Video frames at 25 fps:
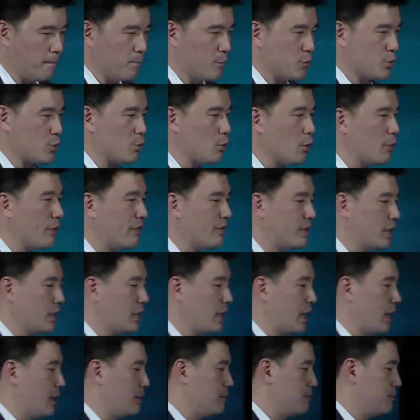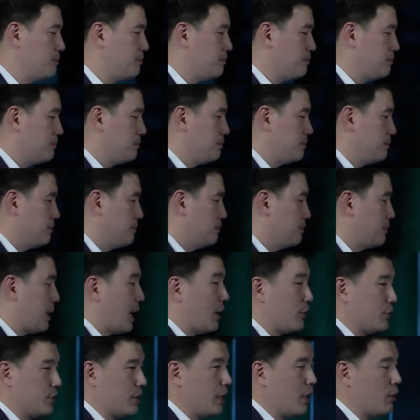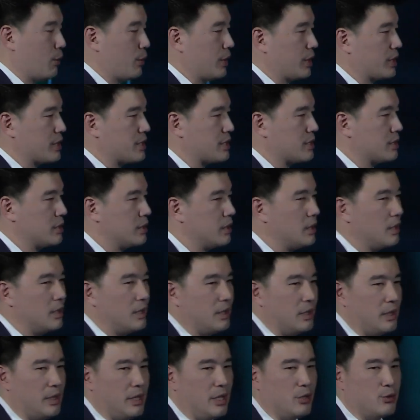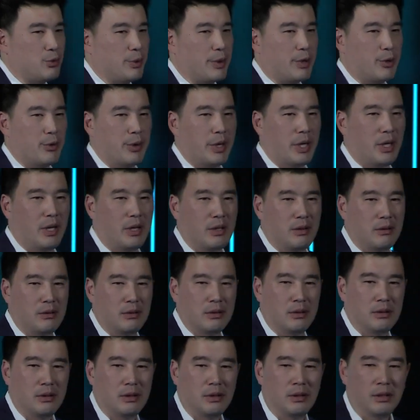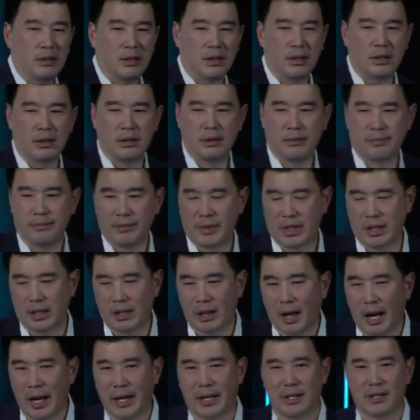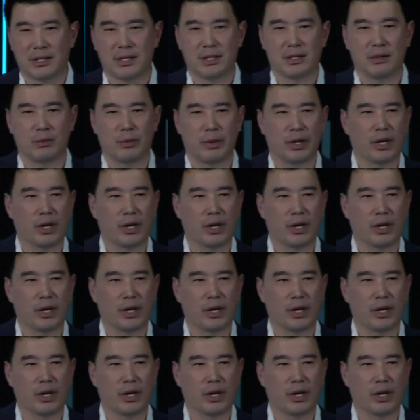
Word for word: So what we've done at Palo Alto Networks is we created an alliance.